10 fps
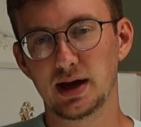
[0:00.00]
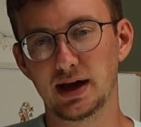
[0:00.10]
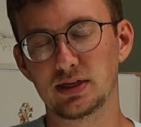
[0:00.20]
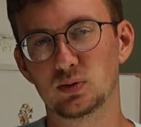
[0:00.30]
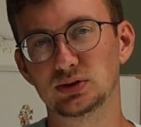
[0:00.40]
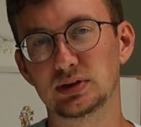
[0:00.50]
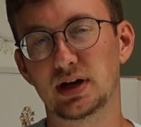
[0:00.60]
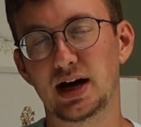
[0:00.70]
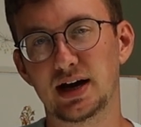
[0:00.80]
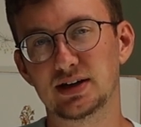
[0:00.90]
and the ones with
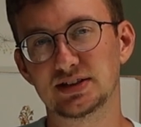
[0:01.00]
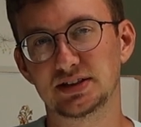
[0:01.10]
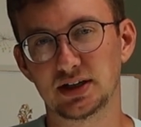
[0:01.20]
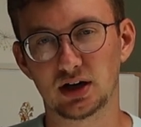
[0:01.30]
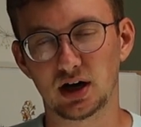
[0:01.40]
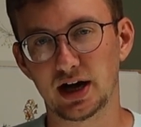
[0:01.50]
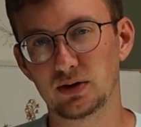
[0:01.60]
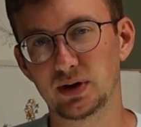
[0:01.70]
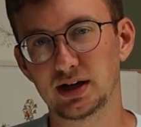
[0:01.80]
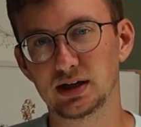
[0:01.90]
a higher CRI
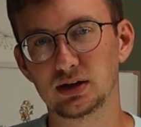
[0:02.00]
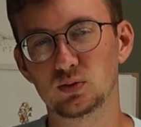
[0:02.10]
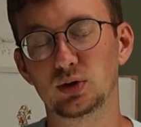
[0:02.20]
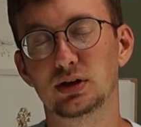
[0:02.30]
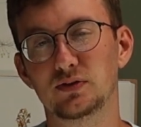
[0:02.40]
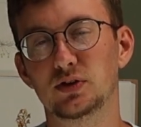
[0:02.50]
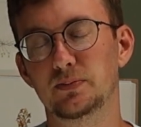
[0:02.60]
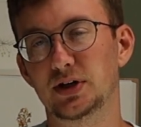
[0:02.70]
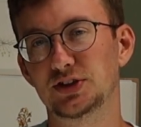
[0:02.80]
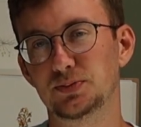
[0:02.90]
rating will give you
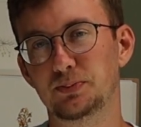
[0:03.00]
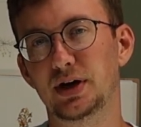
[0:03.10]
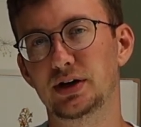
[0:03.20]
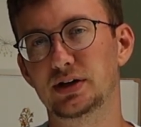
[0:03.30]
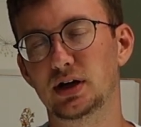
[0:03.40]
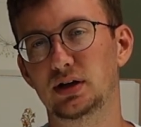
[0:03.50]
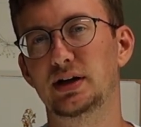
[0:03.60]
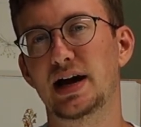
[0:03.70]
much better color